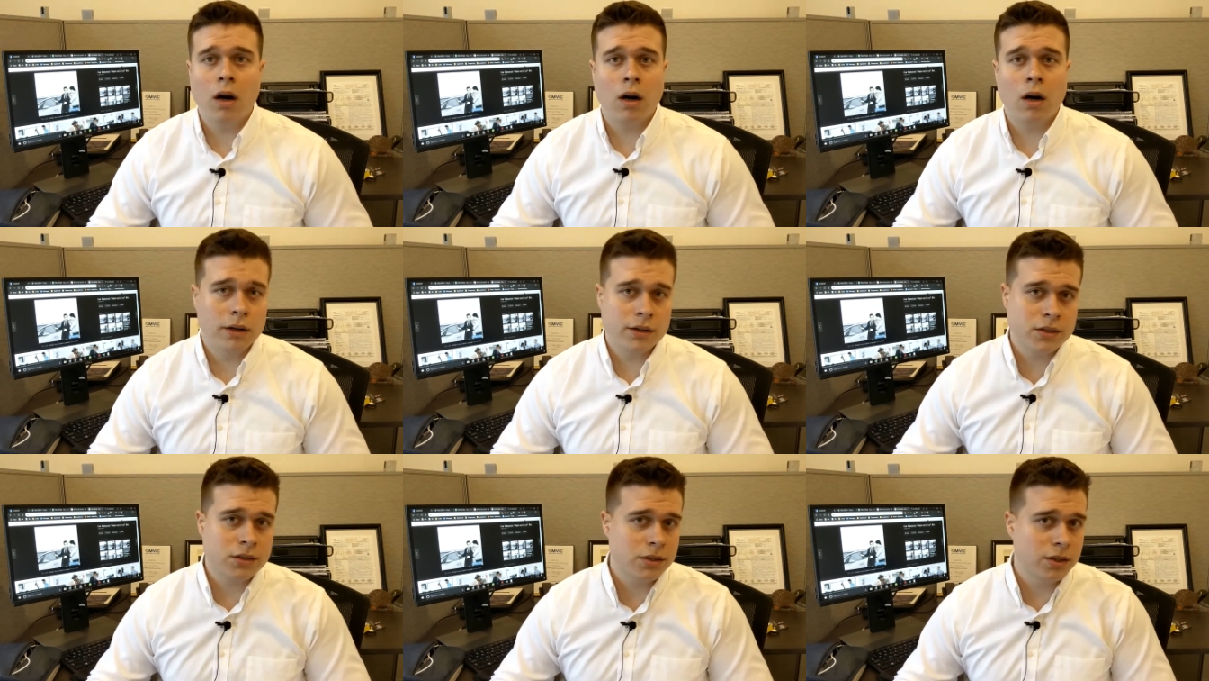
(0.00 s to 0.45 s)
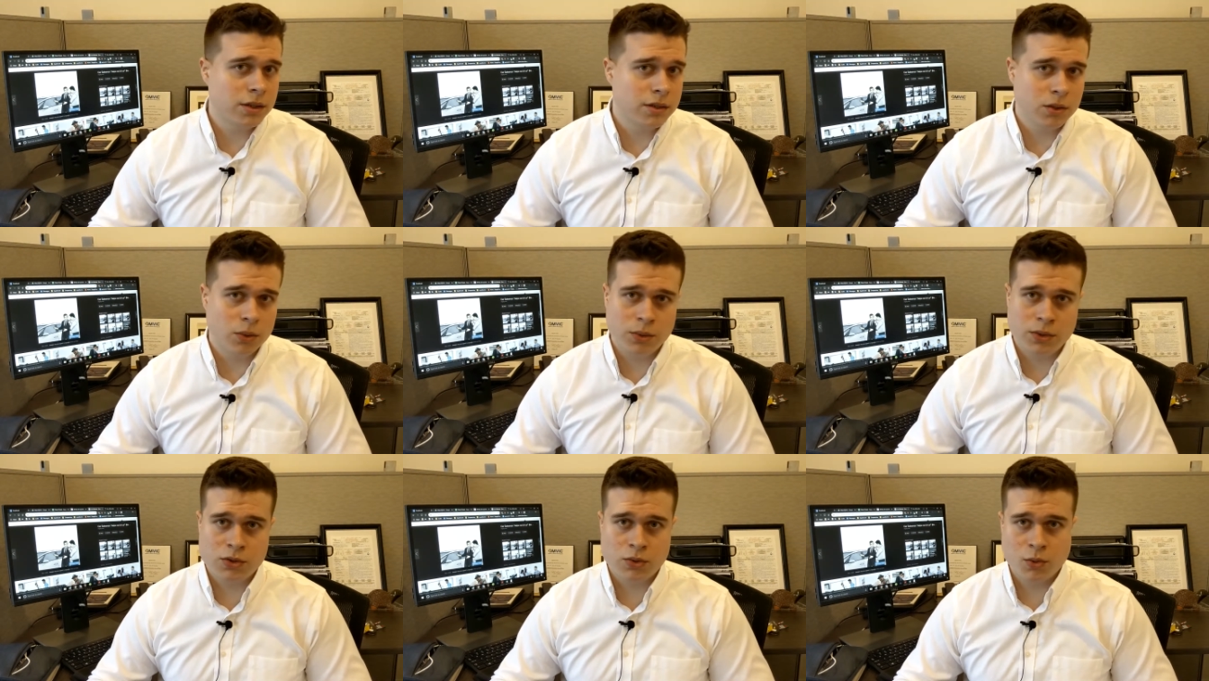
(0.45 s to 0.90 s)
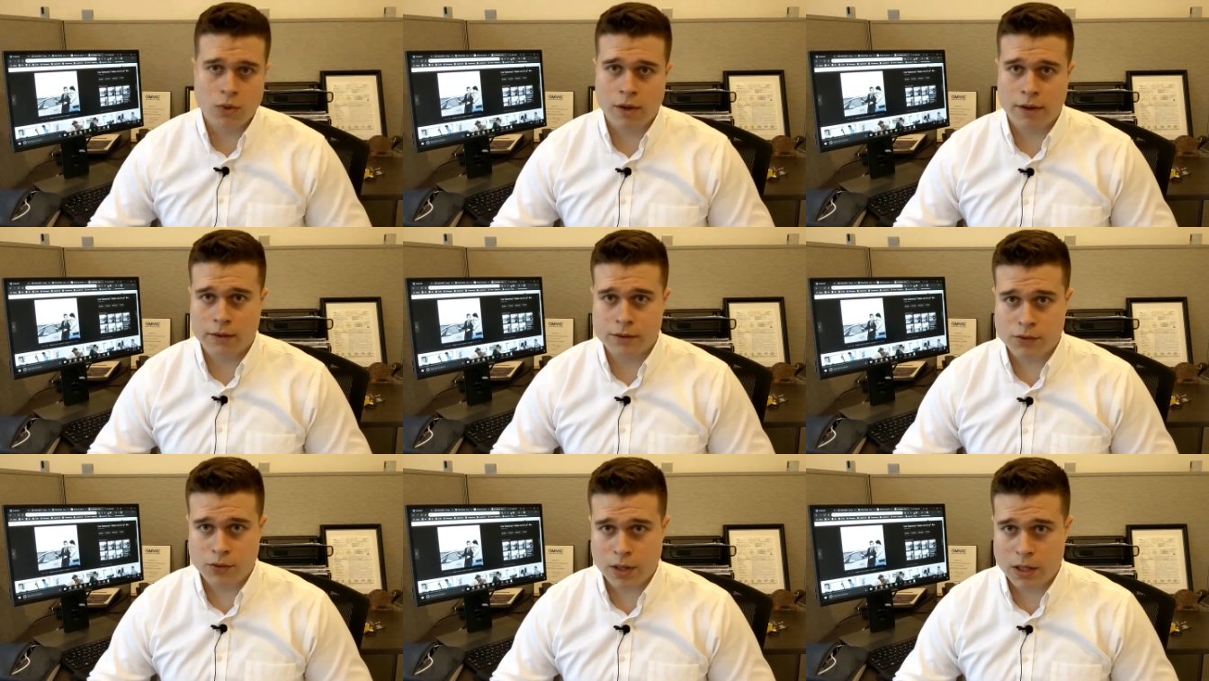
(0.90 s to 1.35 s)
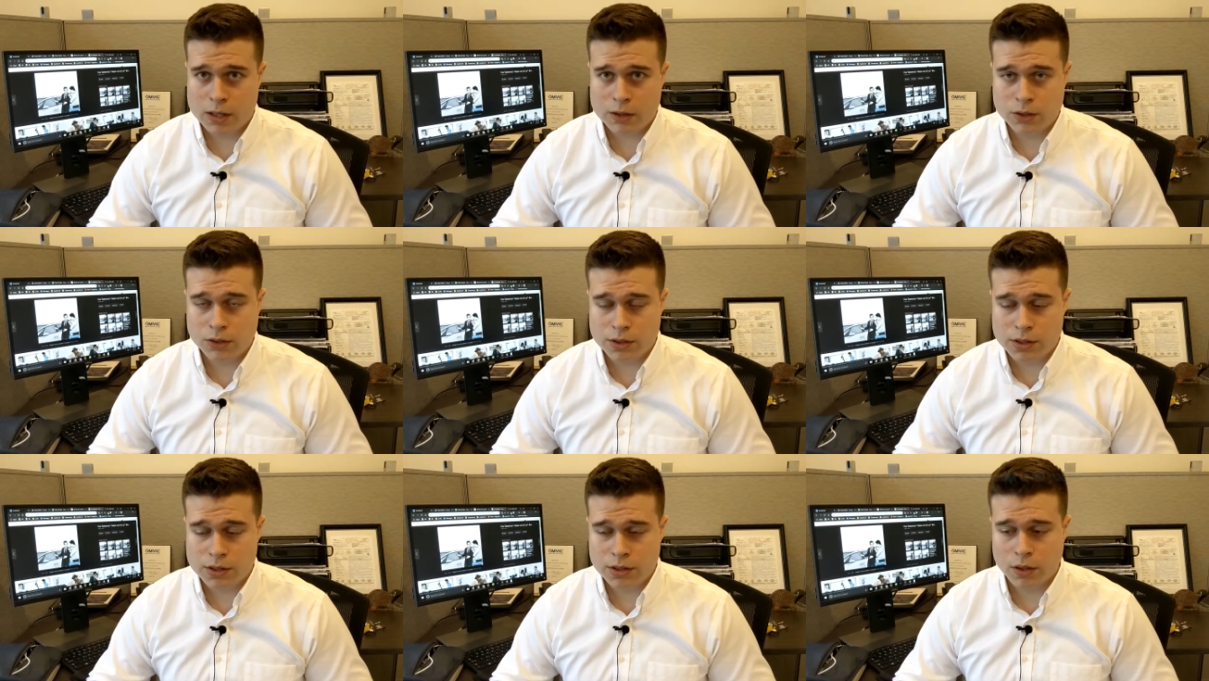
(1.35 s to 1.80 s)
Honestly, it's always the wrong
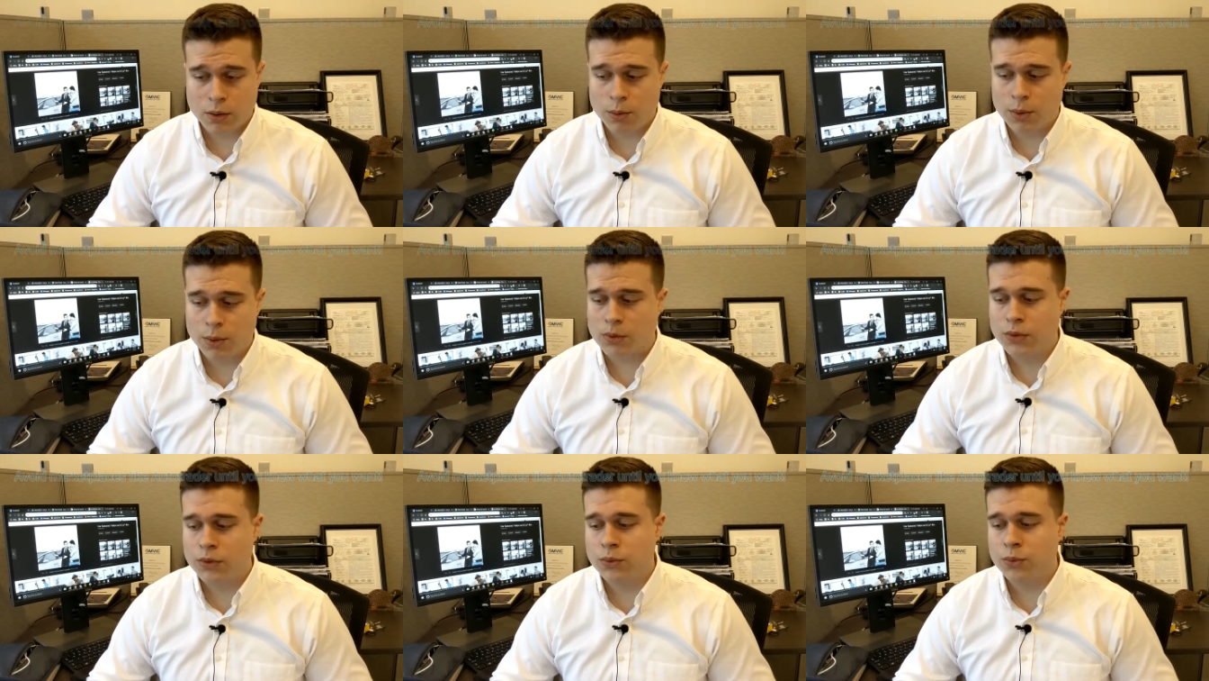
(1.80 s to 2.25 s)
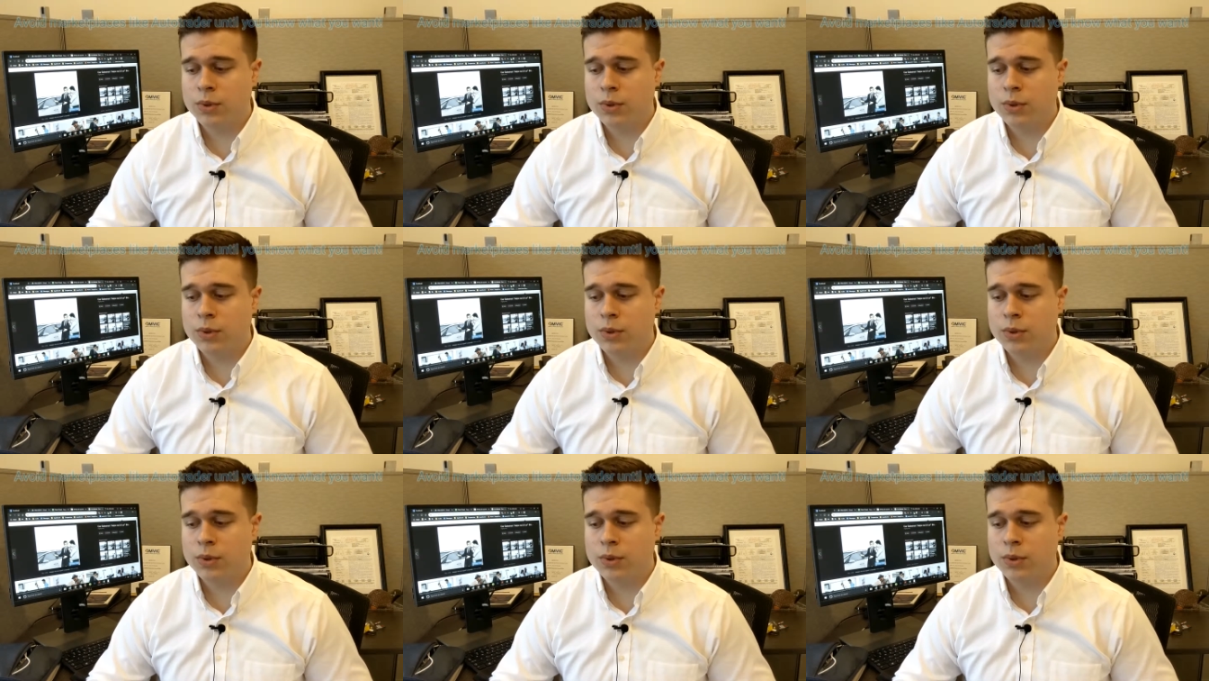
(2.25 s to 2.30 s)
strategy to start with.